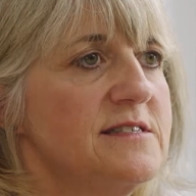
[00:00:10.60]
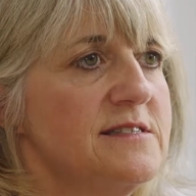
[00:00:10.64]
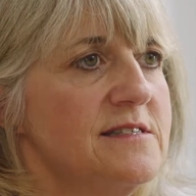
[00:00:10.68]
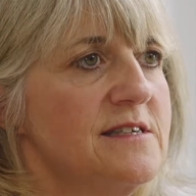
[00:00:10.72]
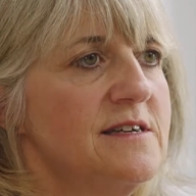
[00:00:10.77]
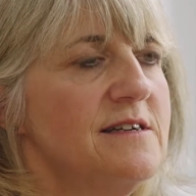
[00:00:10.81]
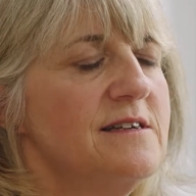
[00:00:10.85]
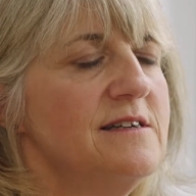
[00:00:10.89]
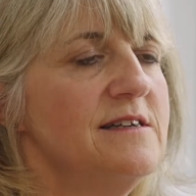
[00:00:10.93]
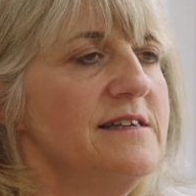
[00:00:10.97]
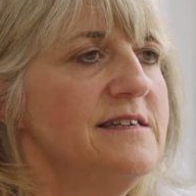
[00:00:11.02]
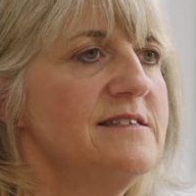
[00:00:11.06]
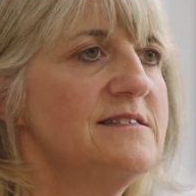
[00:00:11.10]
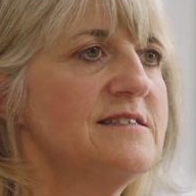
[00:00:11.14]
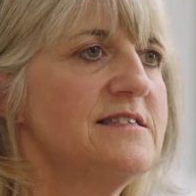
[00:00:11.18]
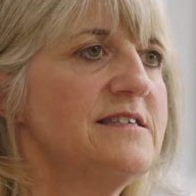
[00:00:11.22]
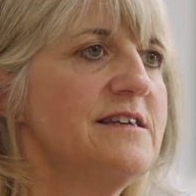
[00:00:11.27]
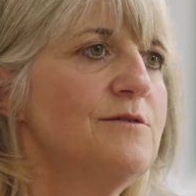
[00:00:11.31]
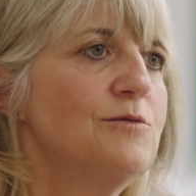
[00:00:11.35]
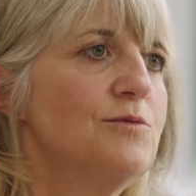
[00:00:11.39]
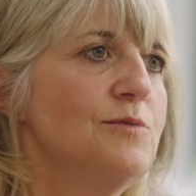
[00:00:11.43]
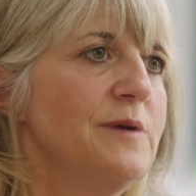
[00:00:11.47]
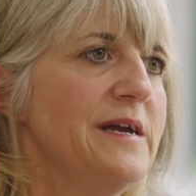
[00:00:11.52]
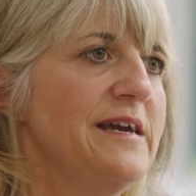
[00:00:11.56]
certainly
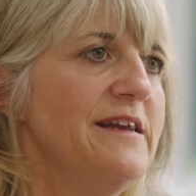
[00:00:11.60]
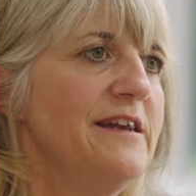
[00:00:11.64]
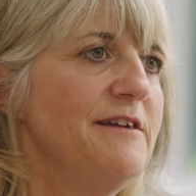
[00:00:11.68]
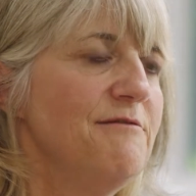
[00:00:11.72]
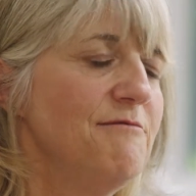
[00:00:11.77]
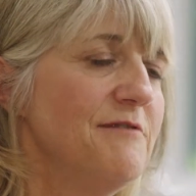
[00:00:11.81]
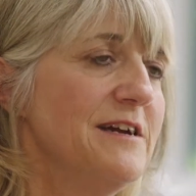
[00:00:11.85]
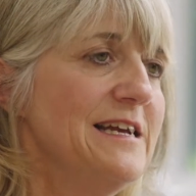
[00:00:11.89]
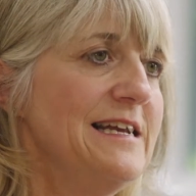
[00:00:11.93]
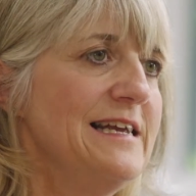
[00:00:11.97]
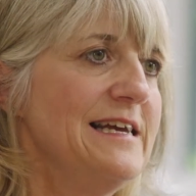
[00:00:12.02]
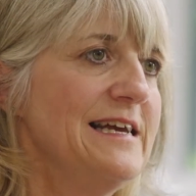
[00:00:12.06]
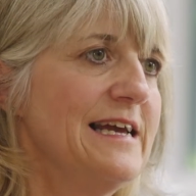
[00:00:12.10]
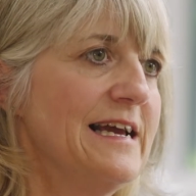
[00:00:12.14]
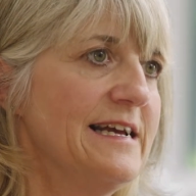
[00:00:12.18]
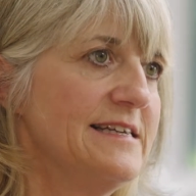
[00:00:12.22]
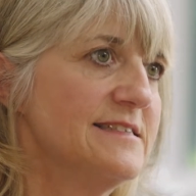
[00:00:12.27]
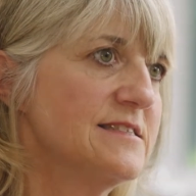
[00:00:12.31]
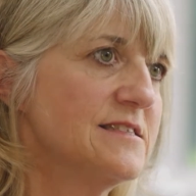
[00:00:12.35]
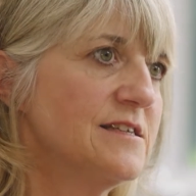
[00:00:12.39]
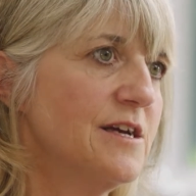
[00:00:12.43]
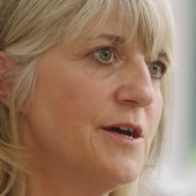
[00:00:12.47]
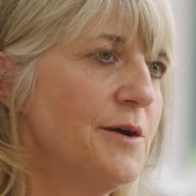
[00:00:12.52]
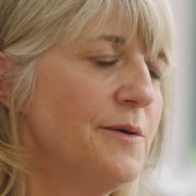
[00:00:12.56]
until weaning really
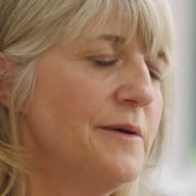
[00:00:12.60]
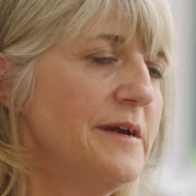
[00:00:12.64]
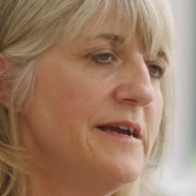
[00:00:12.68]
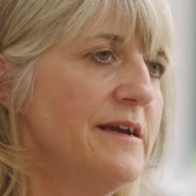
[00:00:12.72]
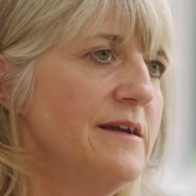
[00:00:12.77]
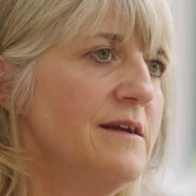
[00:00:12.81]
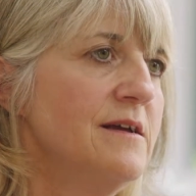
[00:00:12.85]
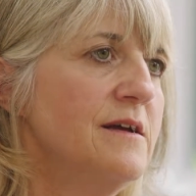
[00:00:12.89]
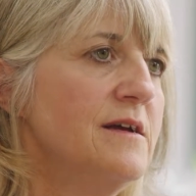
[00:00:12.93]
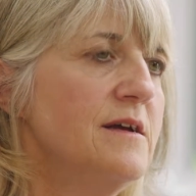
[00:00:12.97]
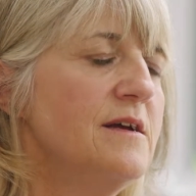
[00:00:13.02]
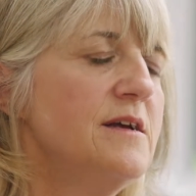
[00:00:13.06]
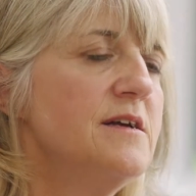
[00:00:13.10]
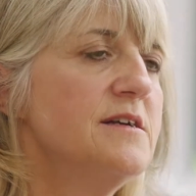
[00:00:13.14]
gets going.